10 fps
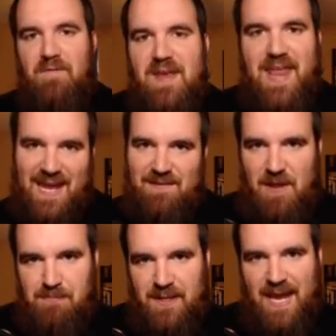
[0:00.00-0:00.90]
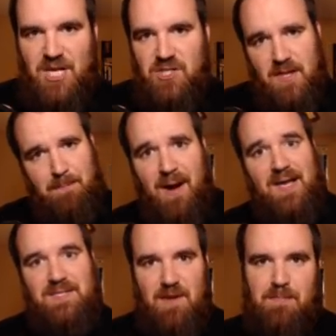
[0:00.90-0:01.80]
a negative implication than a
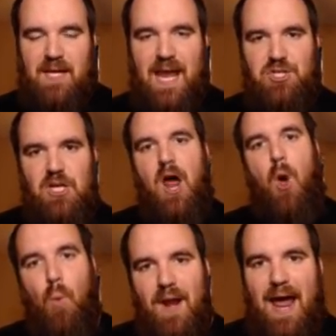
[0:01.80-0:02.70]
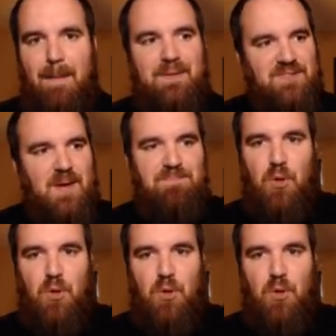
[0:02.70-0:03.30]
positive implication, what happens?